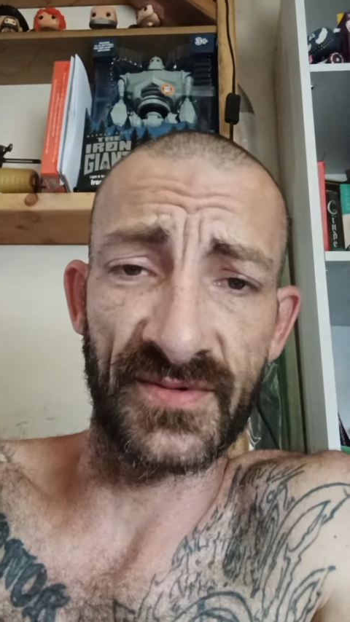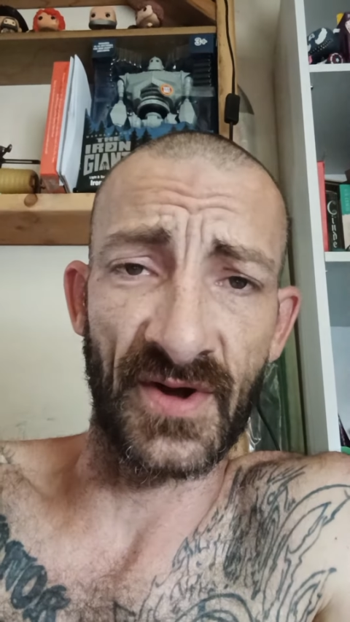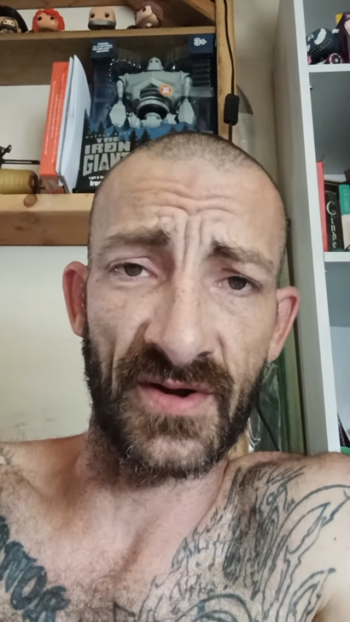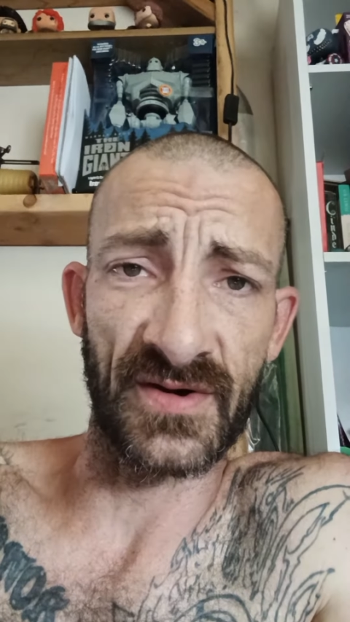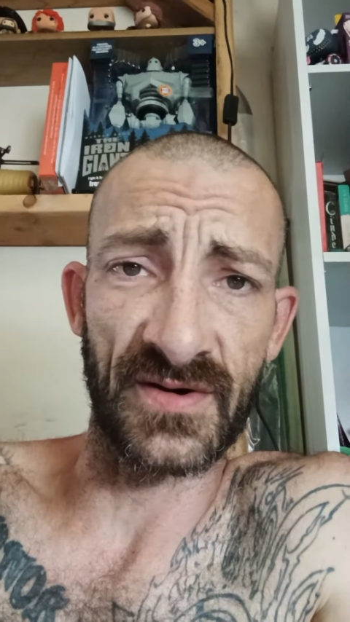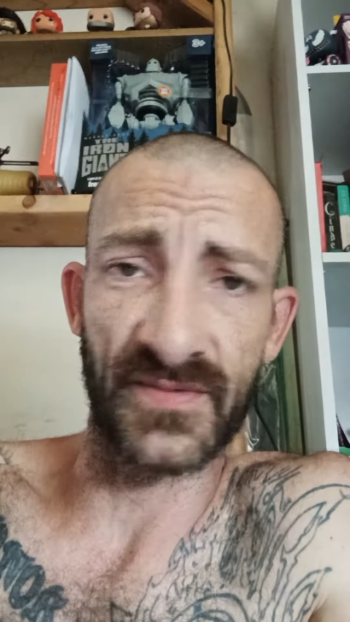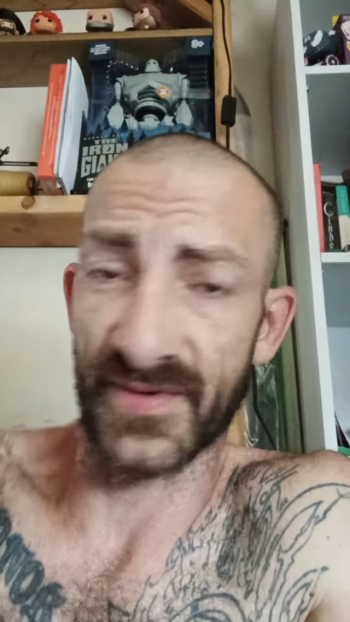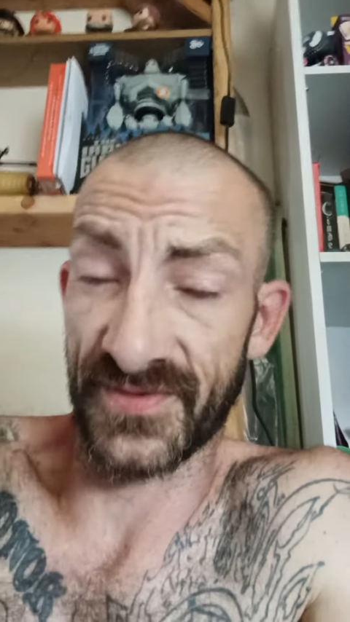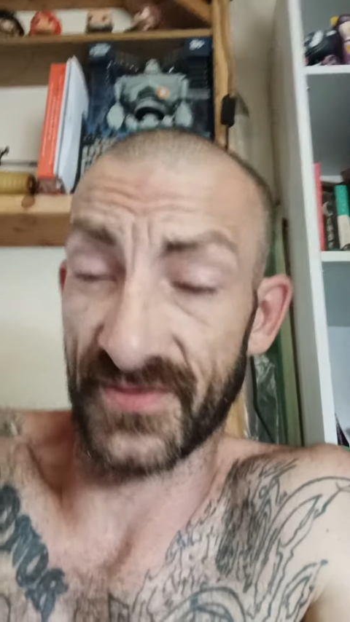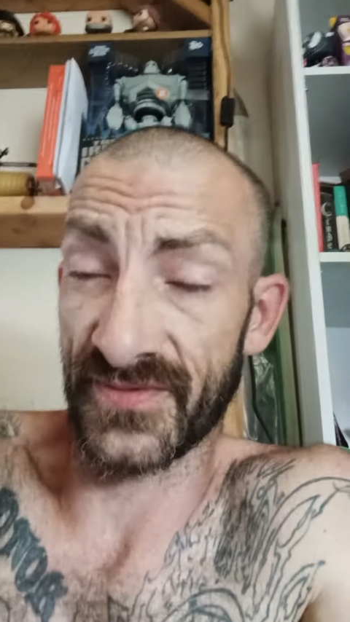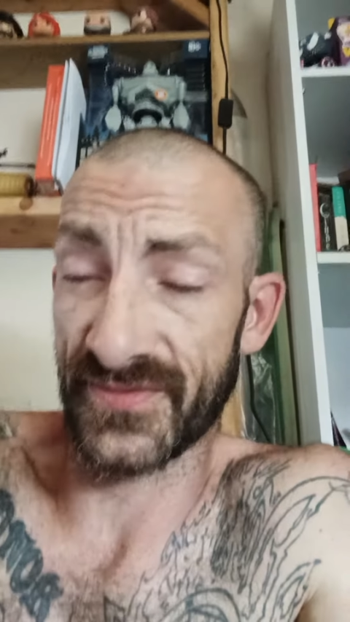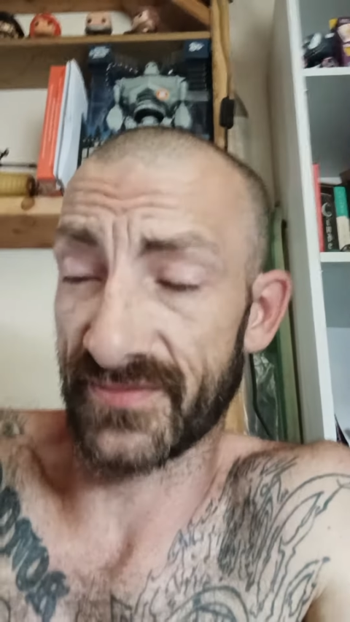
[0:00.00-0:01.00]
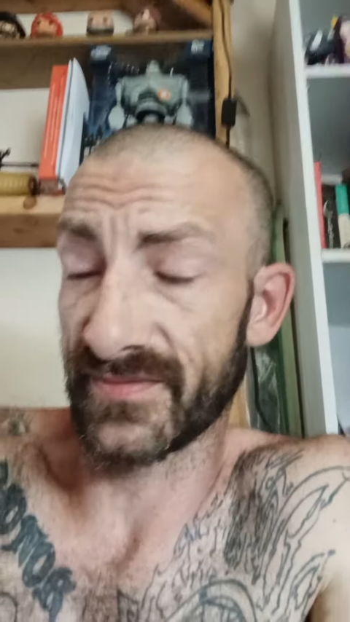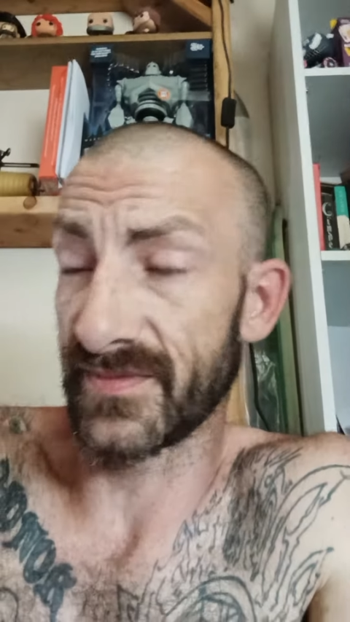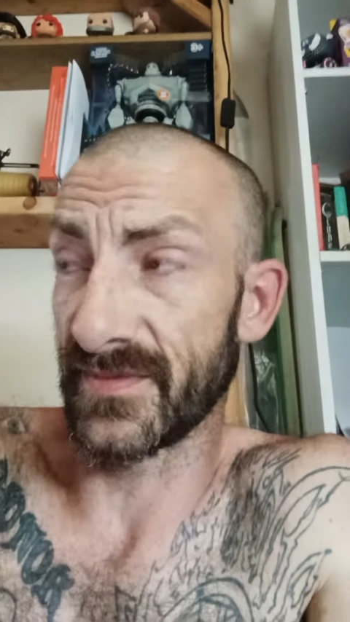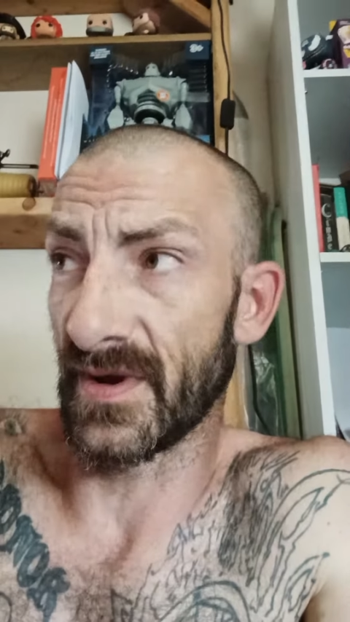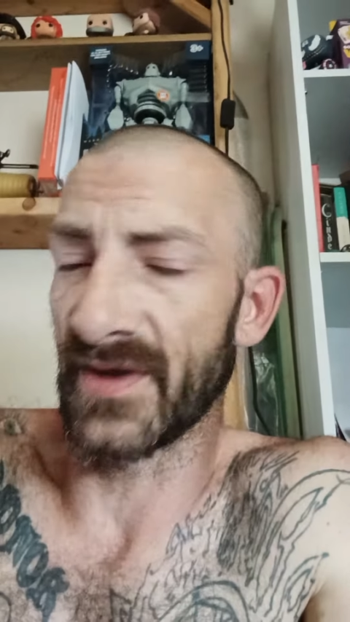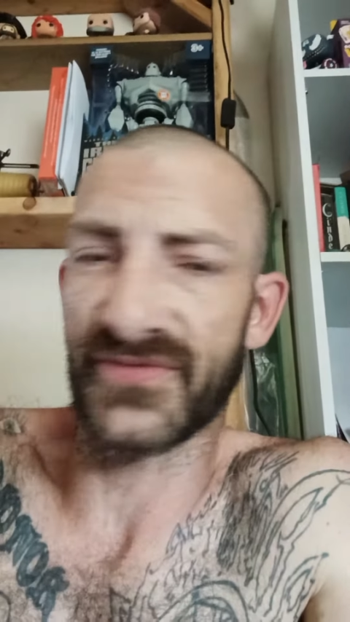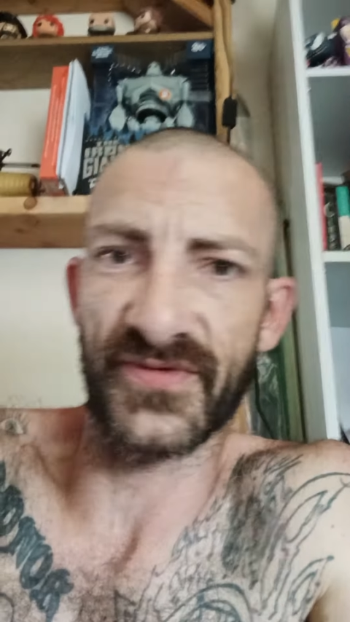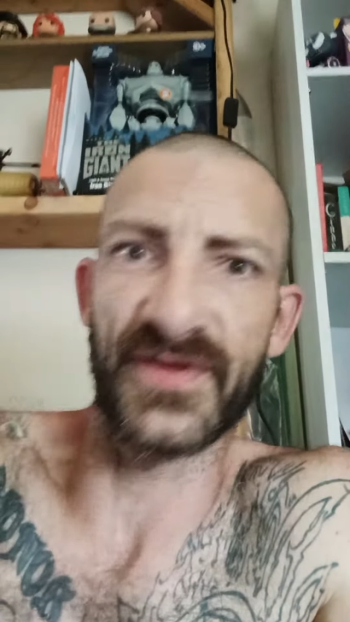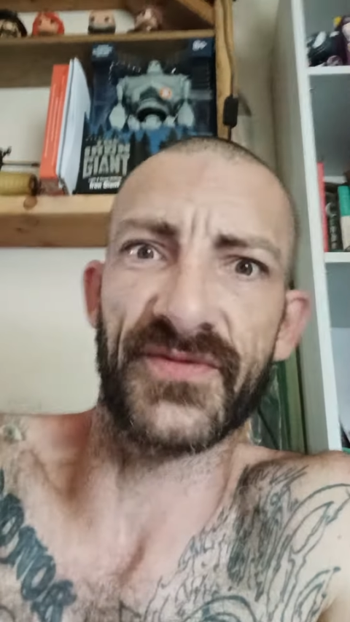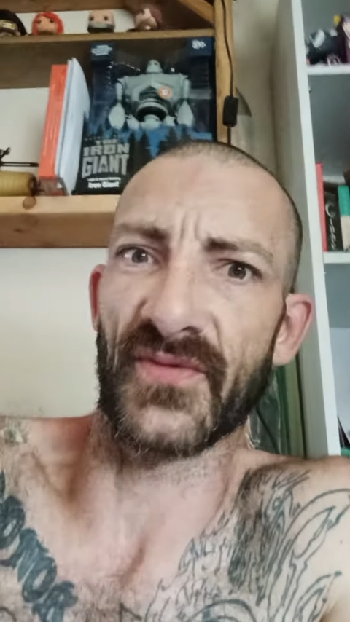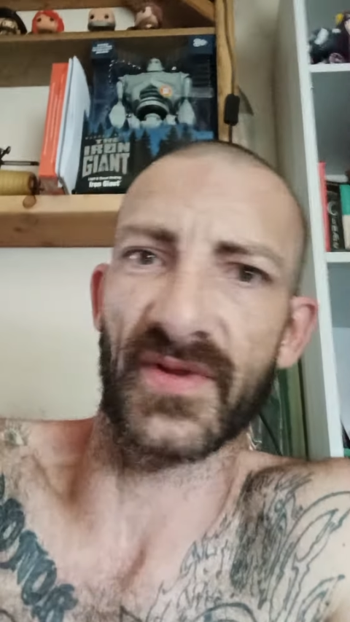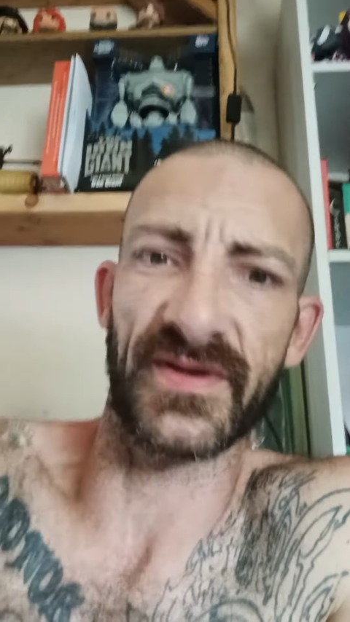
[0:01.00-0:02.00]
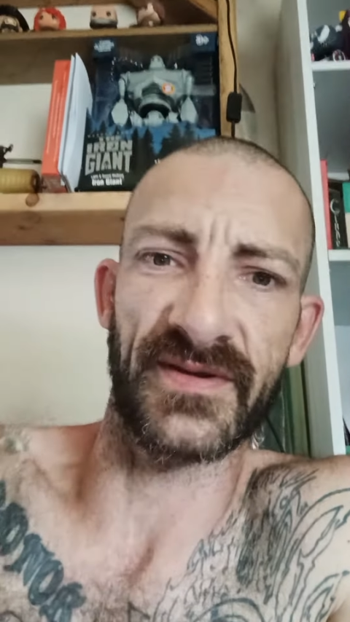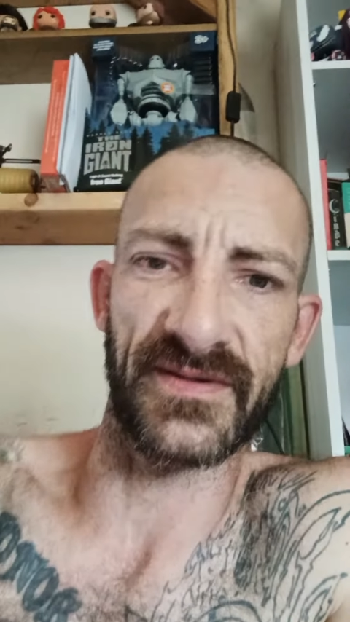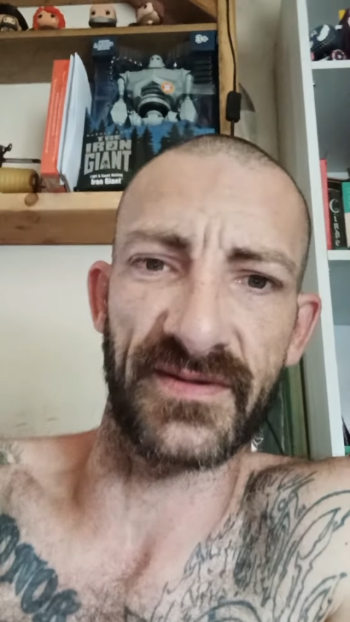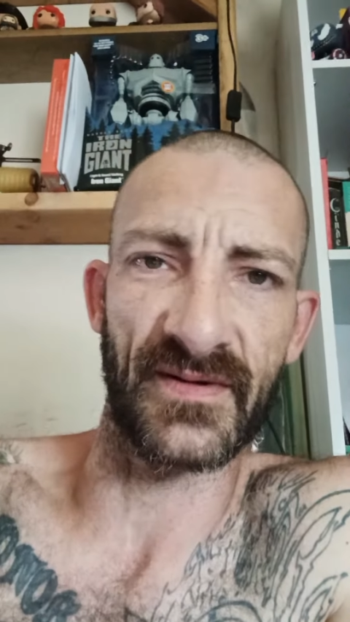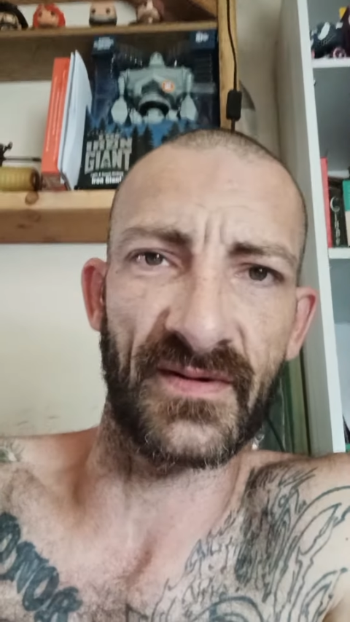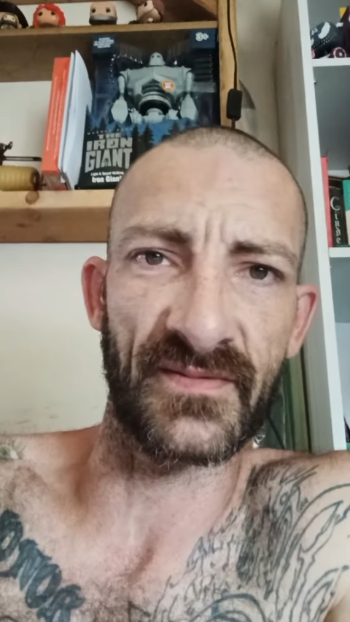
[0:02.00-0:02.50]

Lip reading: daughter, which is essentially,